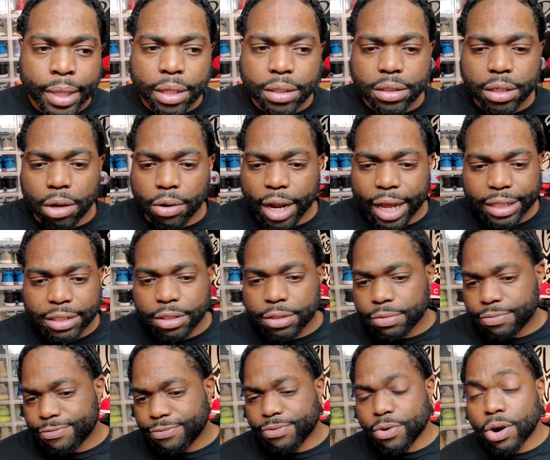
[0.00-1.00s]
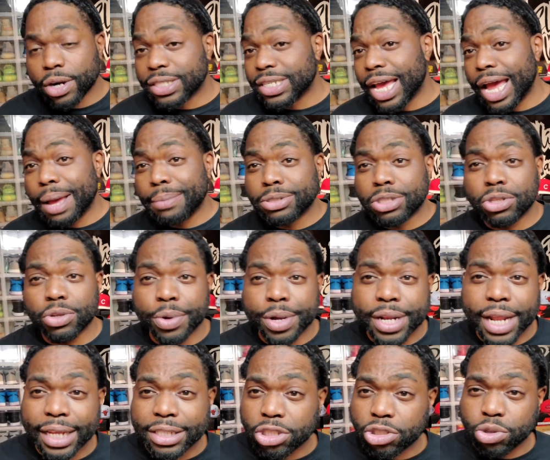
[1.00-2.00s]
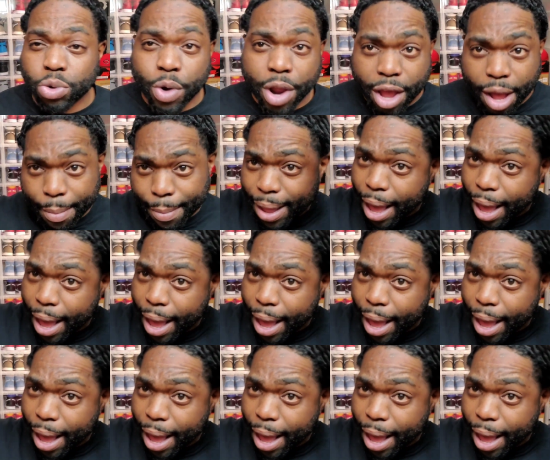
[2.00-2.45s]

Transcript: So that's 4 times 3, that's 12.